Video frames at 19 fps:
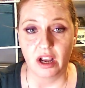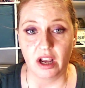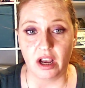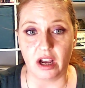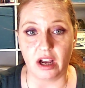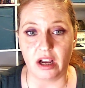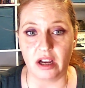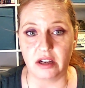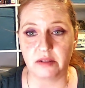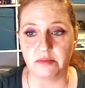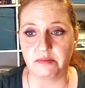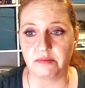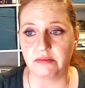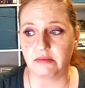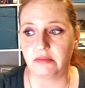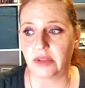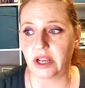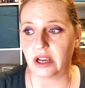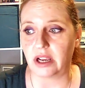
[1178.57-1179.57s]

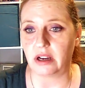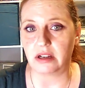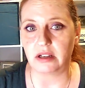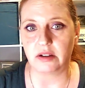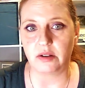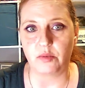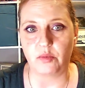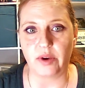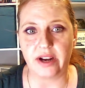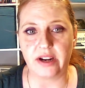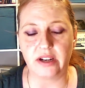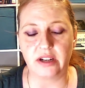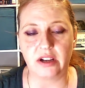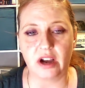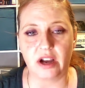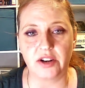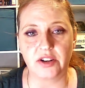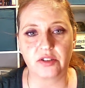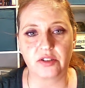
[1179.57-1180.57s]
Um, when
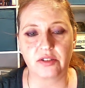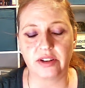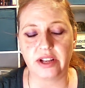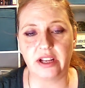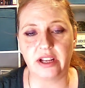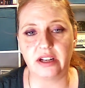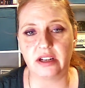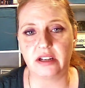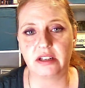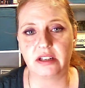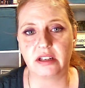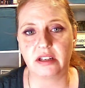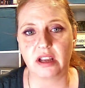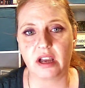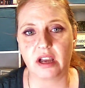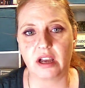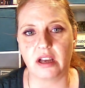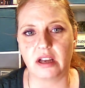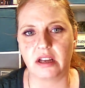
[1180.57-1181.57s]
God created
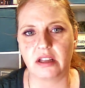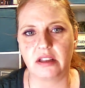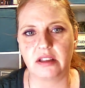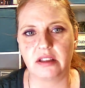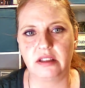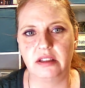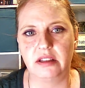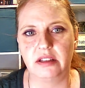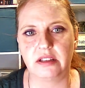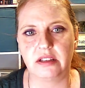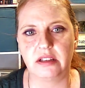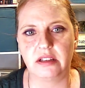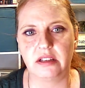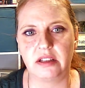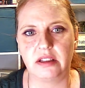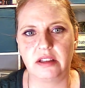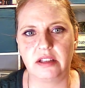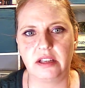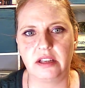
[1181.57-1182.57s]
uh,
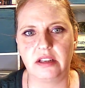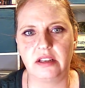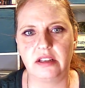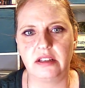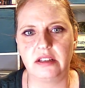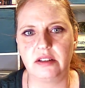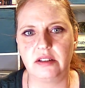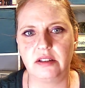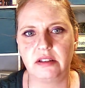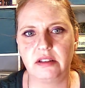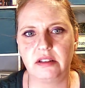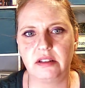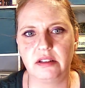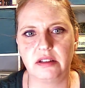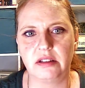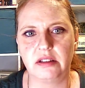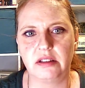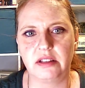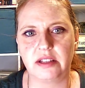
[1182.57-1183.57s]
the the
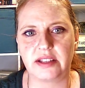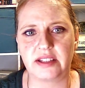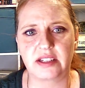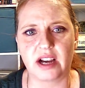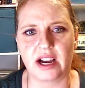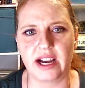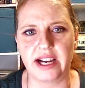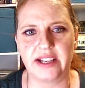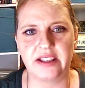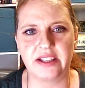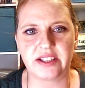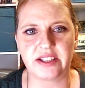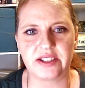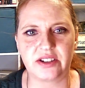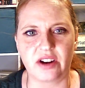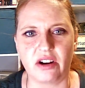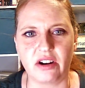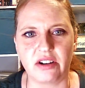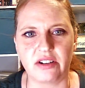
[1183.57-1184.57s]
the sky and the
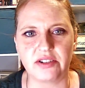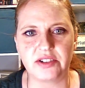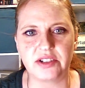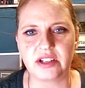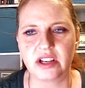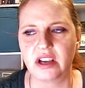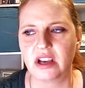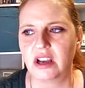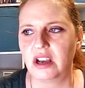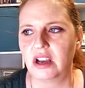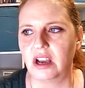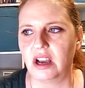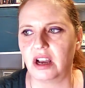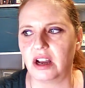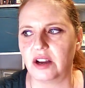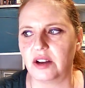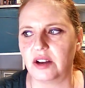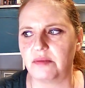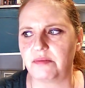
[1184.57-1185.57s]
stars,
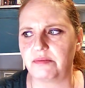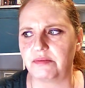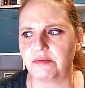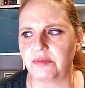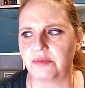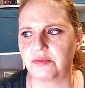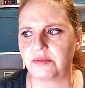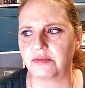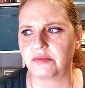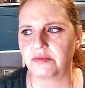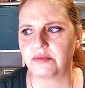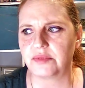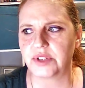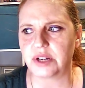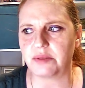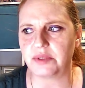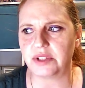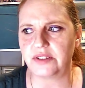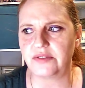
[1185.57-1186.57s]
um,
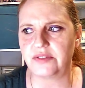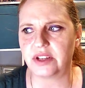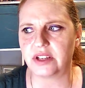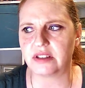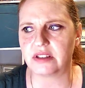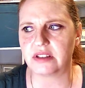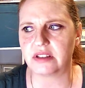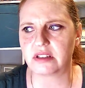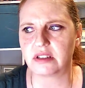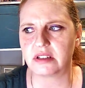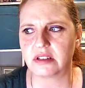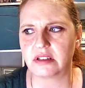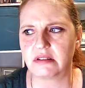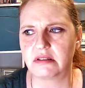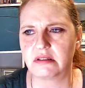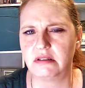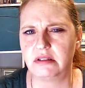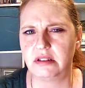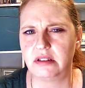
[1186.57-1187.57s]
which I believe
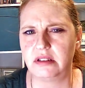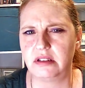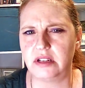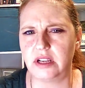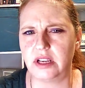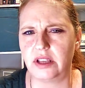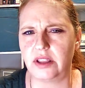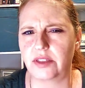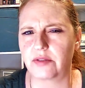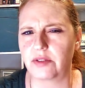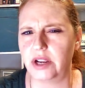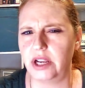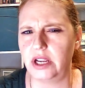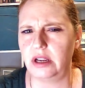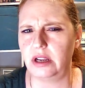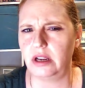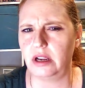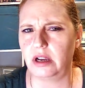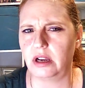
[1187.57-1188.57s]
that's day
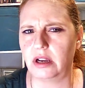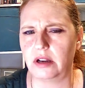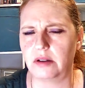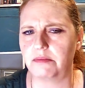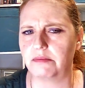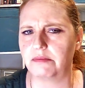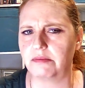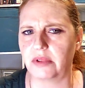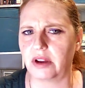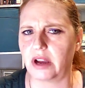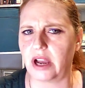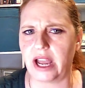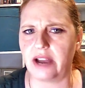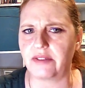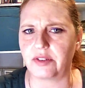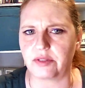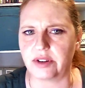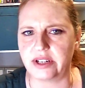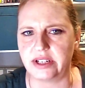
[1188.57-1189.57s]
three. Um, I
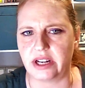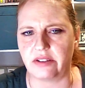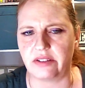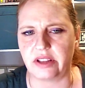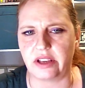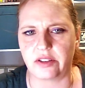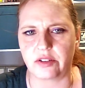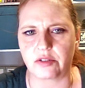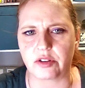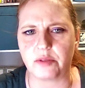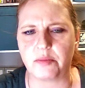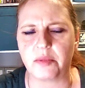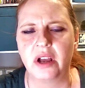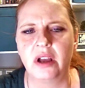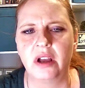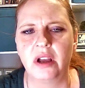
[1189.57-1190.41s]
have it written down in the other room.